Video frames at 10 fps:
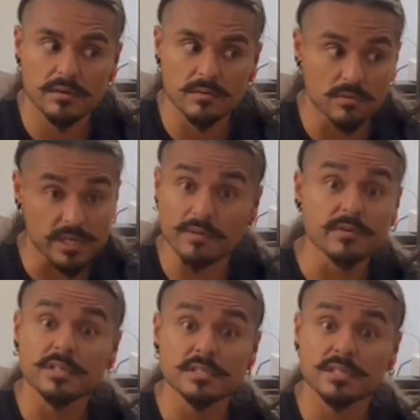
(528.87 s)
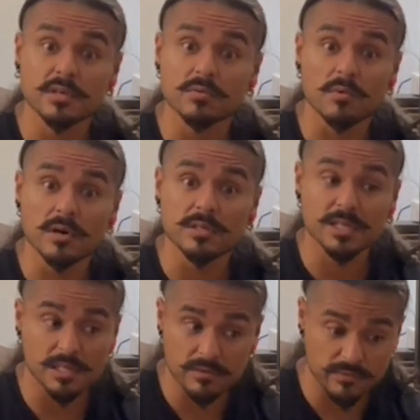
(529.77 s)
whatever it is that you want.
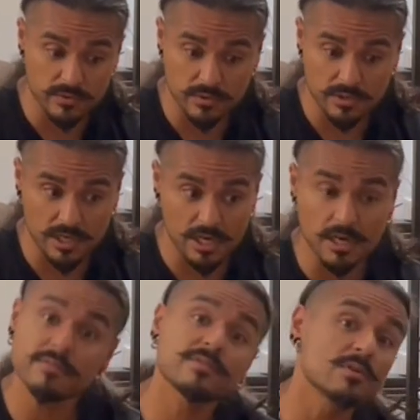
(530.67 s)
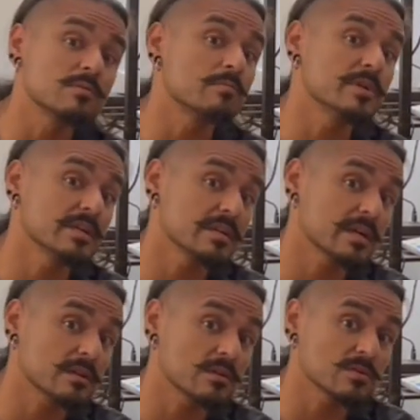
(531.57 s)
And if you're comfortable being
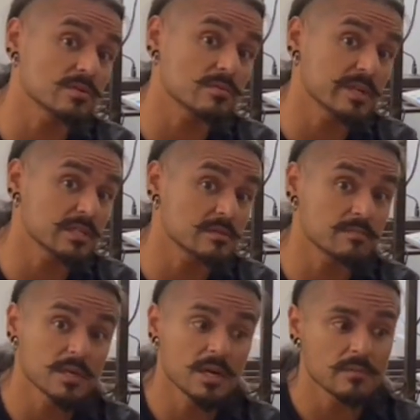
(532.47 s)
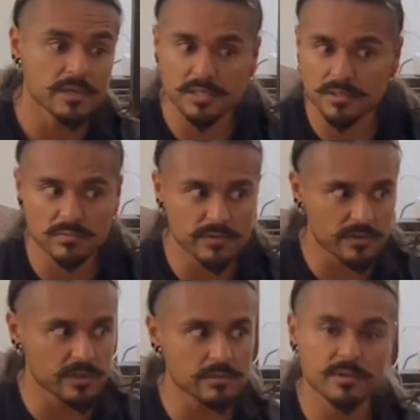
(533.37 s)
at close range, because we've
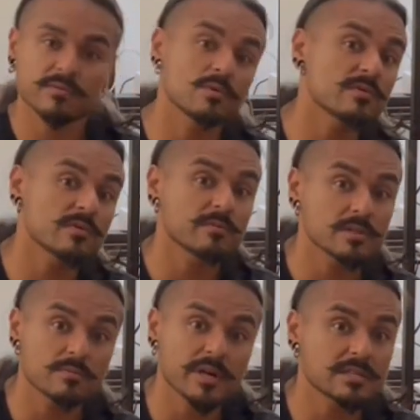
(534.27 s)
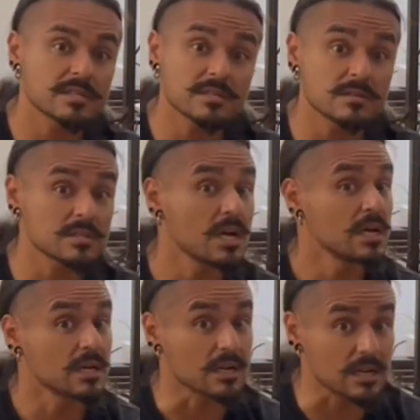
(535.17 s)
heard it before from other practitioners,
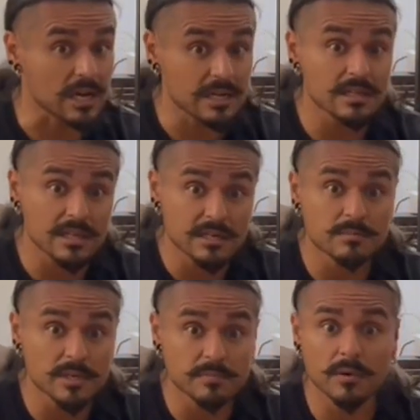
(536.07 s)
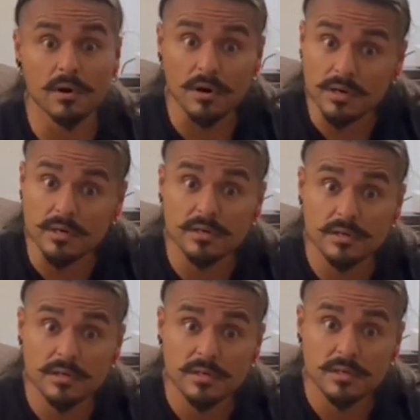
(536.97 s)
not a lot of people are,
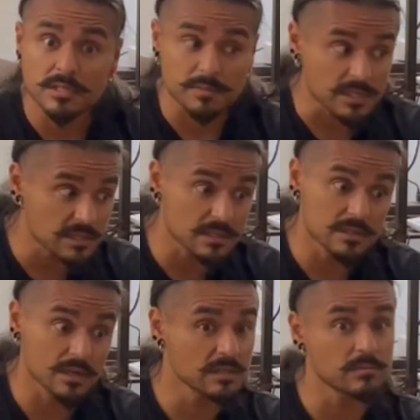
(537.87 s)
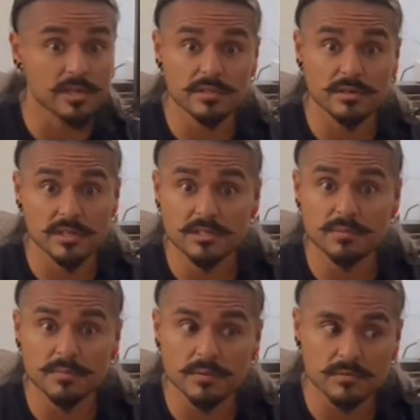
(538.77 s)
especially non-martial arts
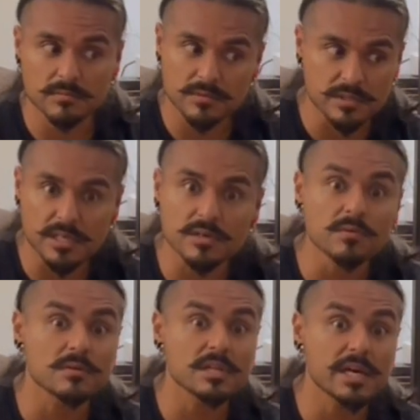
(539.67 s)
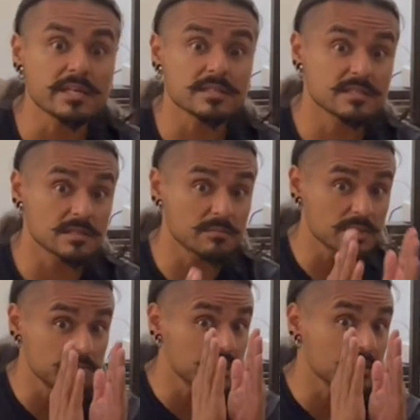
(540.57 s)
people. They don't like
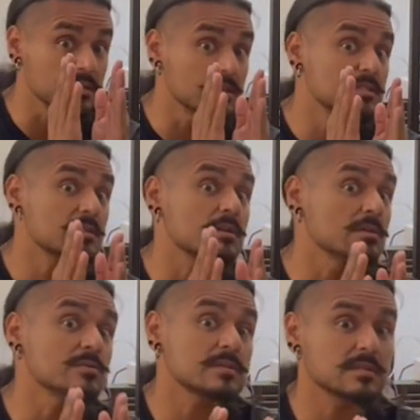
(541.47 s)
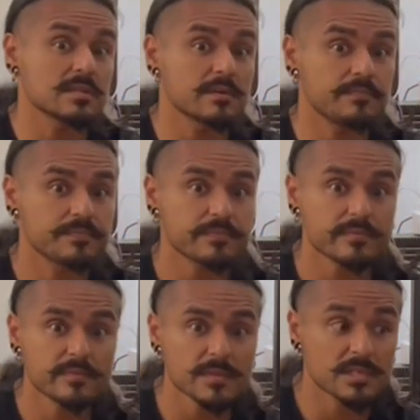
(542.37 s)
somebody being this close to them.
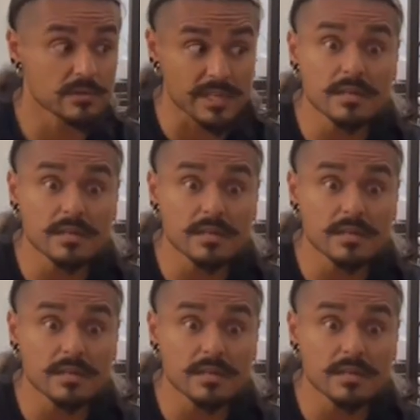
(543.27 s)
So that